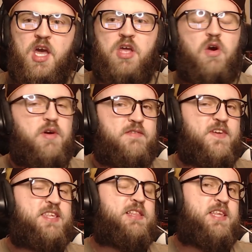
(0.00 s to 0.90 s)
Go give
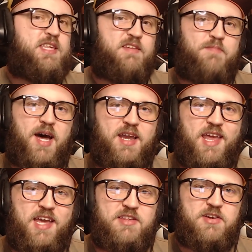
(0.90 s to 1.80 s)
us a listen if
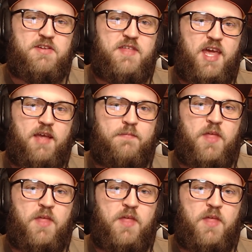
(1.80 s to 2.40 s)
podcasts are your thing.